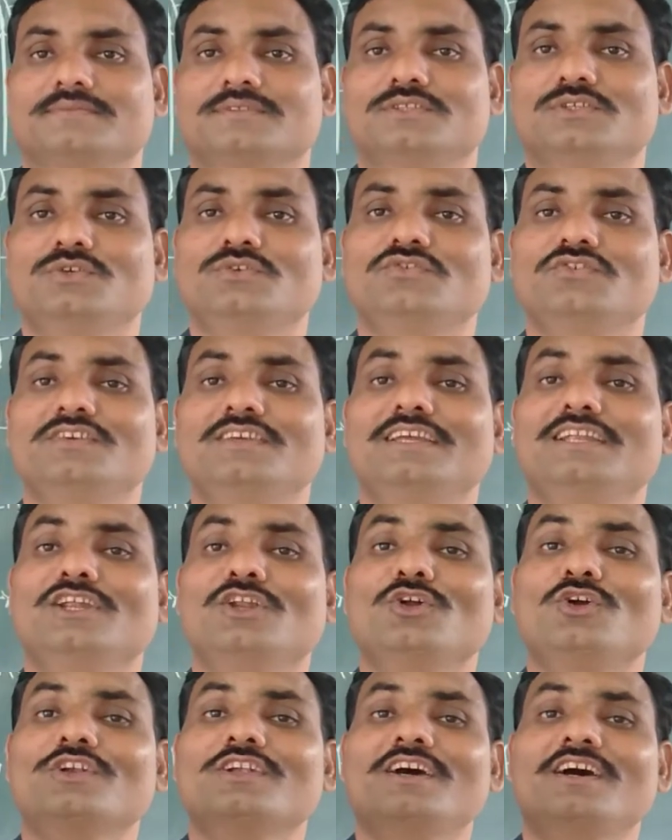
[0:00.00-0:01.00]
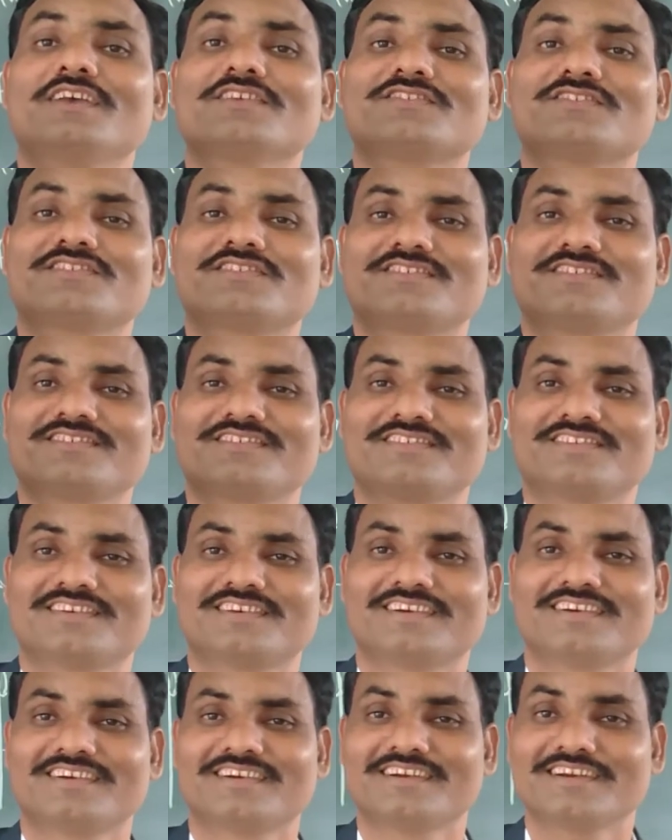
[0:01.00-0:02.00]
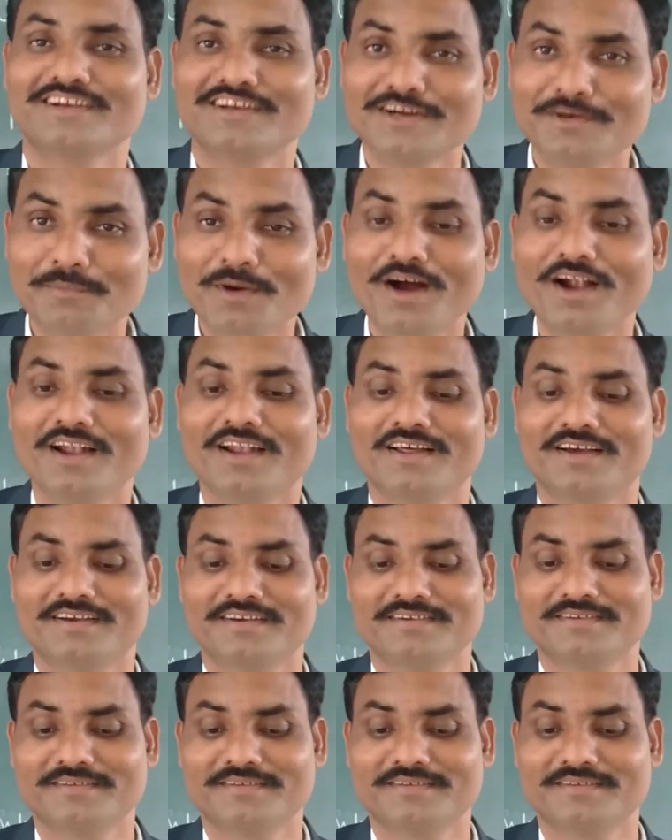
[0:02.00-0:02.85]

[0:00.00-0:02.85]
You see in the lotus, come on.